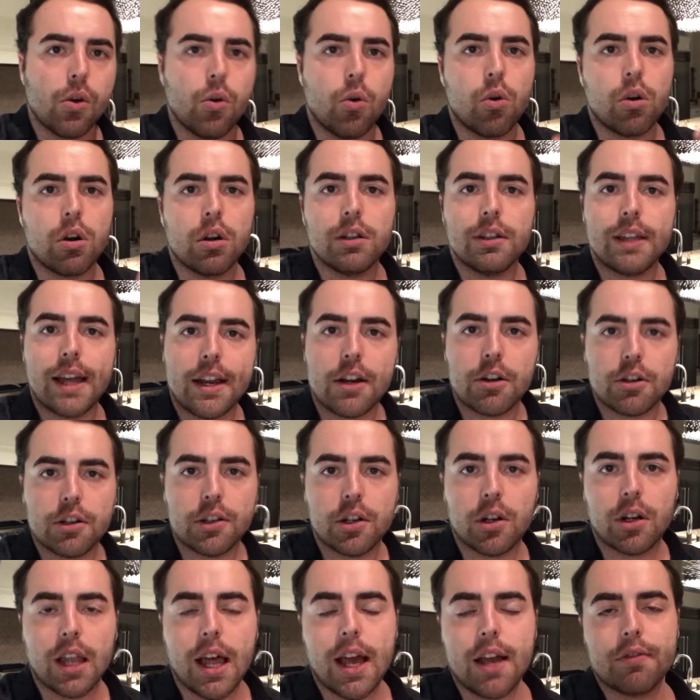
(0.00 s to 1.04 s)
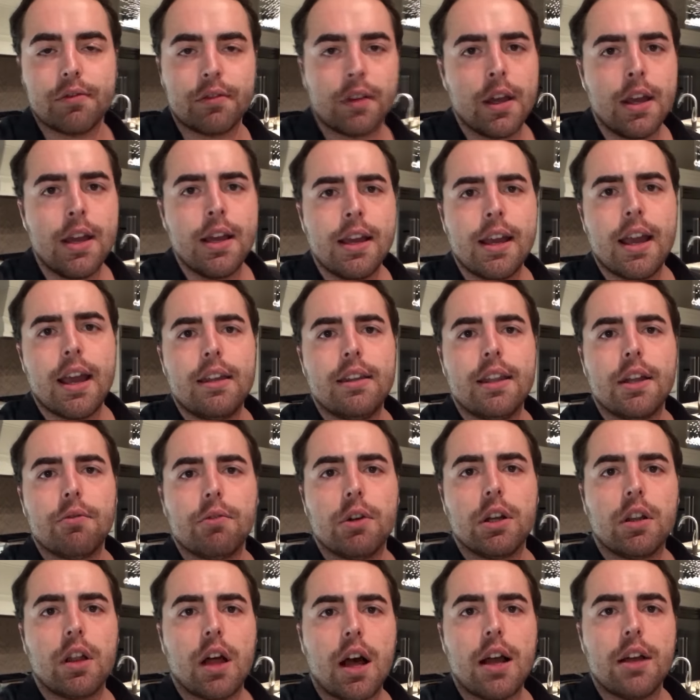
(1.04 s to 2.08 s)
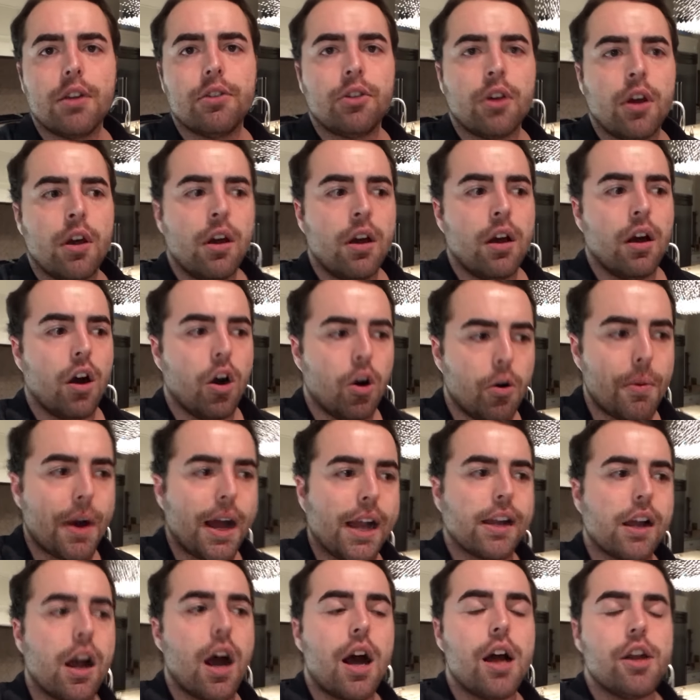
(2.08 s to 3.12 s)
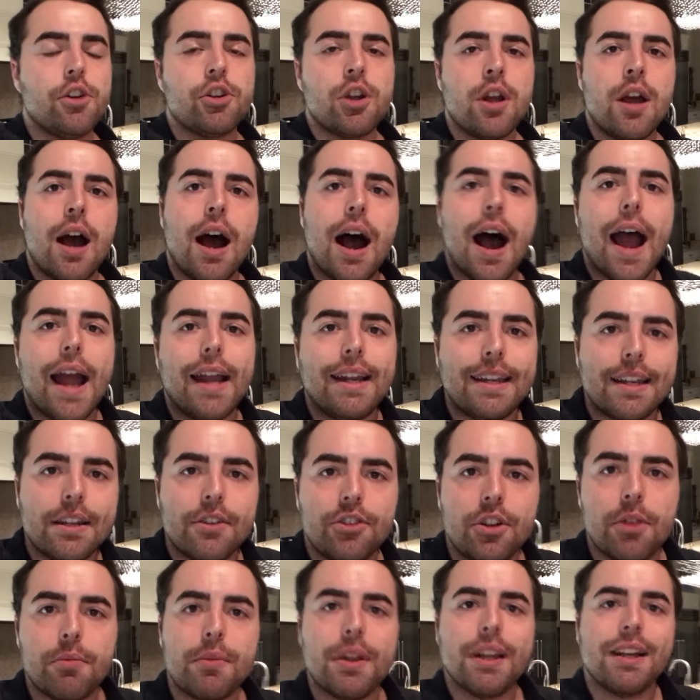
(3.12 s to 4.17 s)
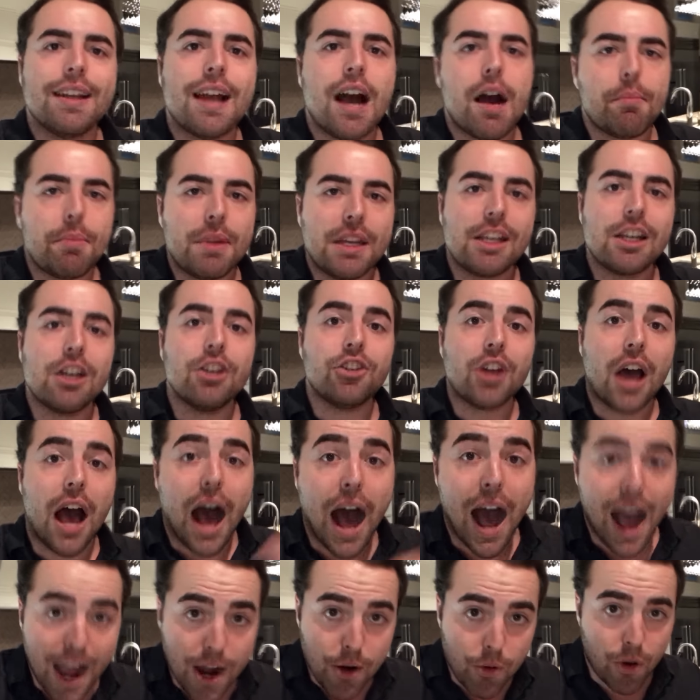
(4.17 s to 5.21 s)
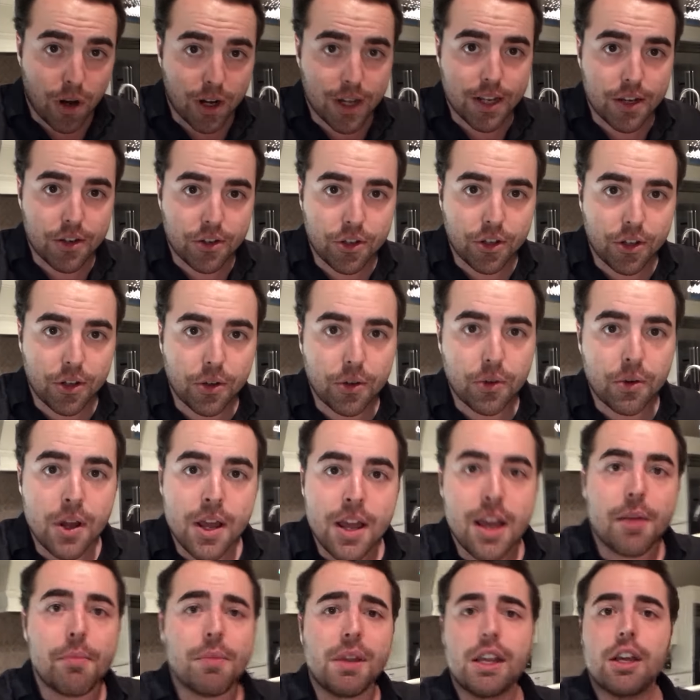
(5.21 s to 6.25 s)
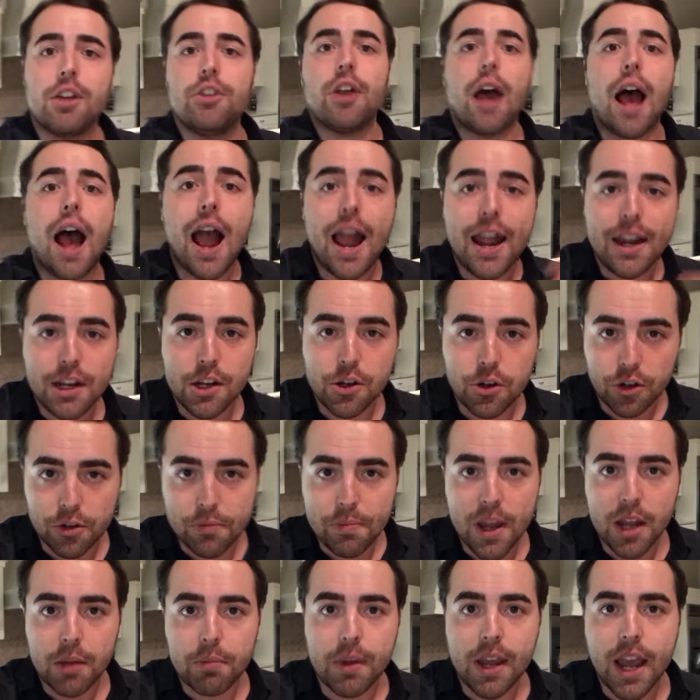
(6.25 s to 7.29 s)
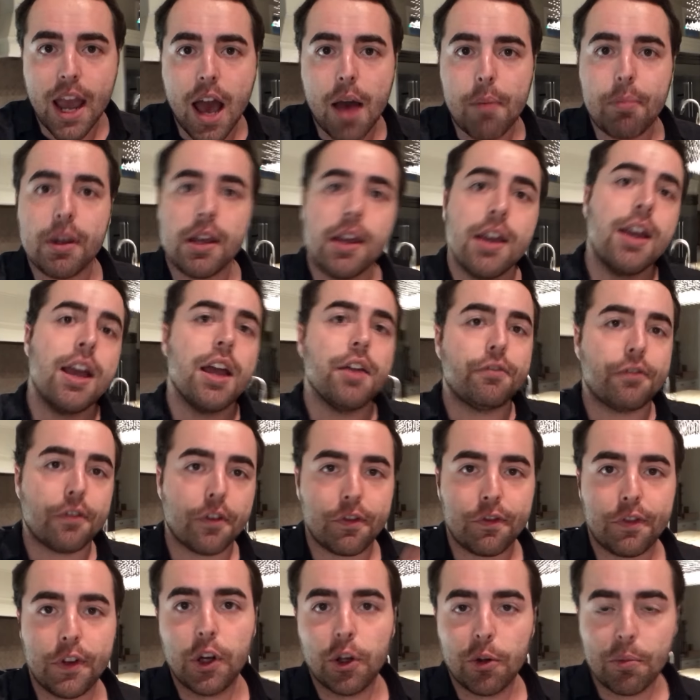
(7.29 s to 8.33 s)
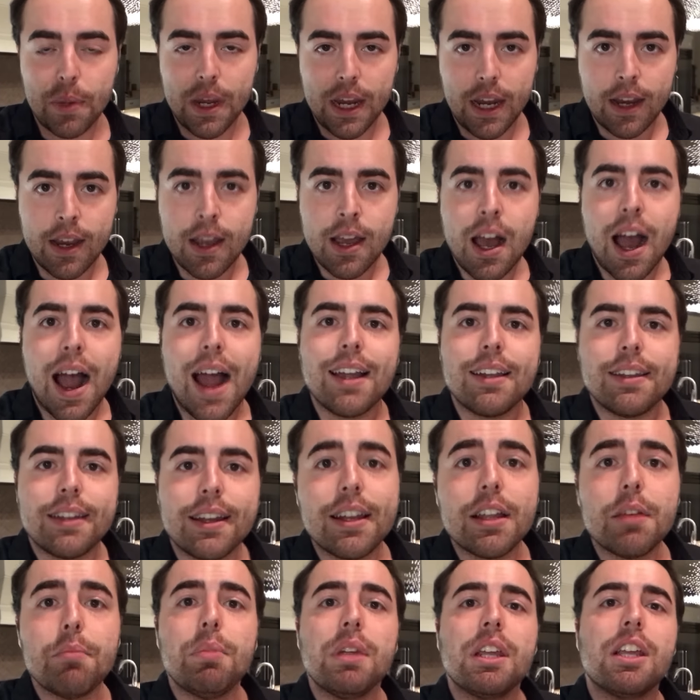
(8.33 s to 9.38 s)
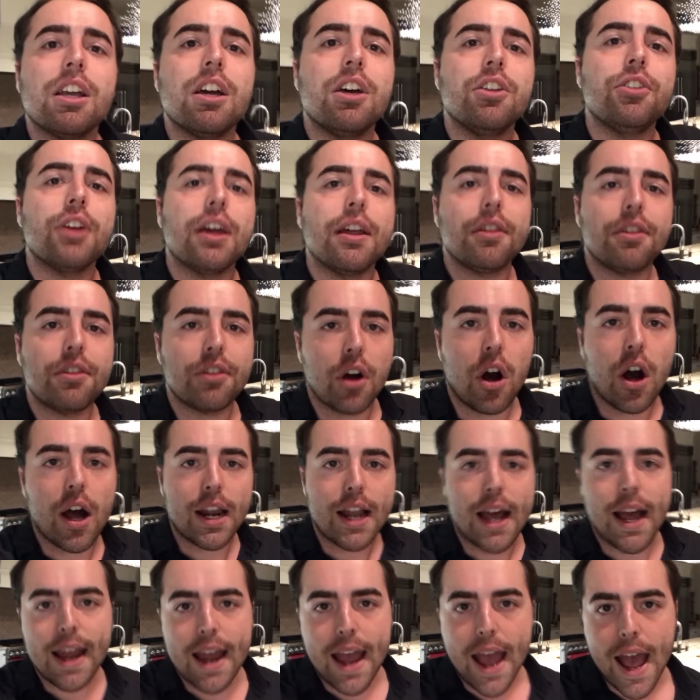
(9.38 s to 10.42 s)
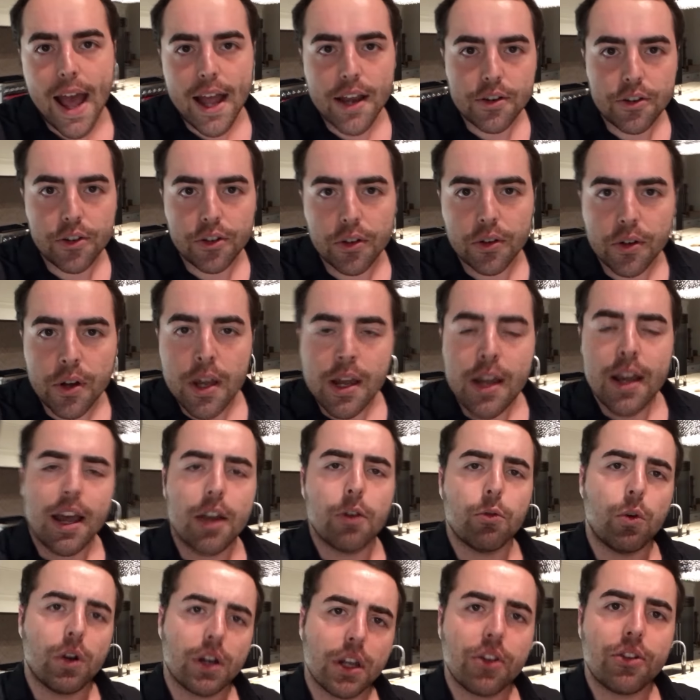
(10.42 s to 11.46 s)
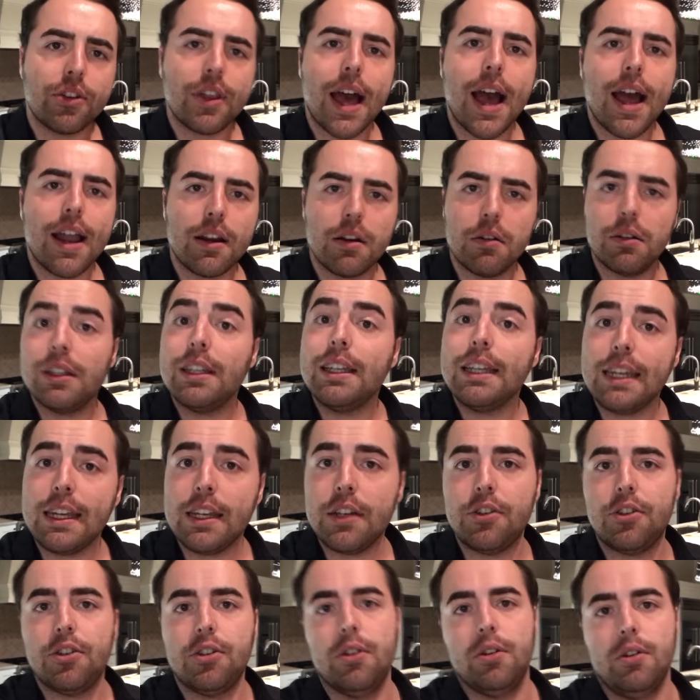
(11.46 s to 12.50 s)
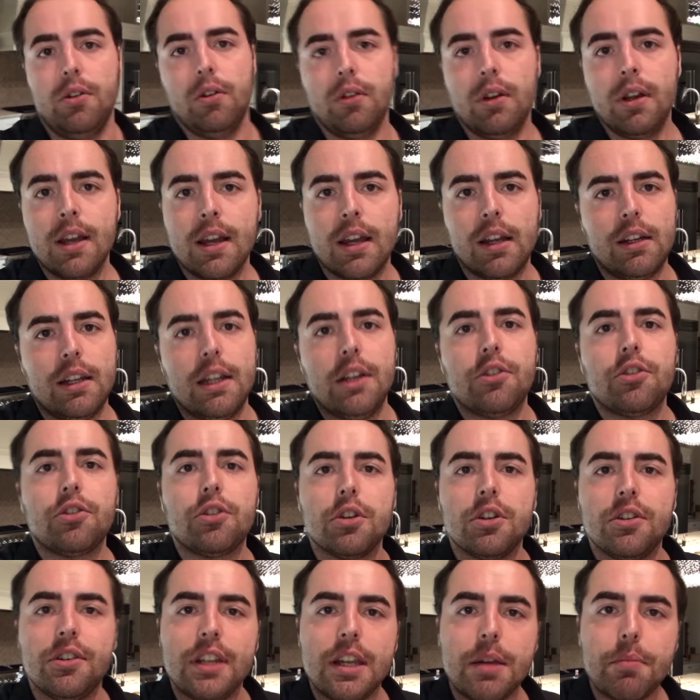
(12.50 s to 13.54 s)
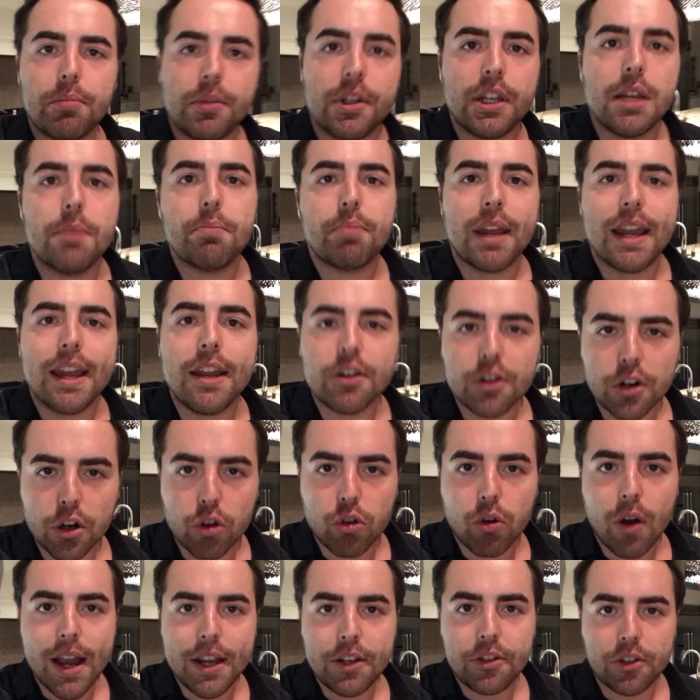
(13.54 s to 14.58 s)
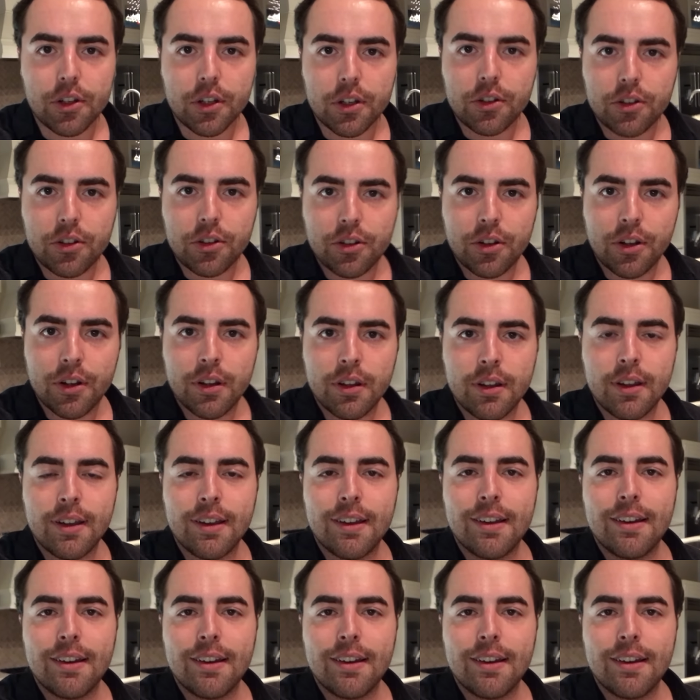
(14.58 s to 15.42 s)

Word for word: or later in their life. And they realize, oh my gosh, I did something not because I wanted to and because I knew it would make me happy and fulfill me. I did it because I thought I had to. And what does that lead to? It leads to deep inner crisis,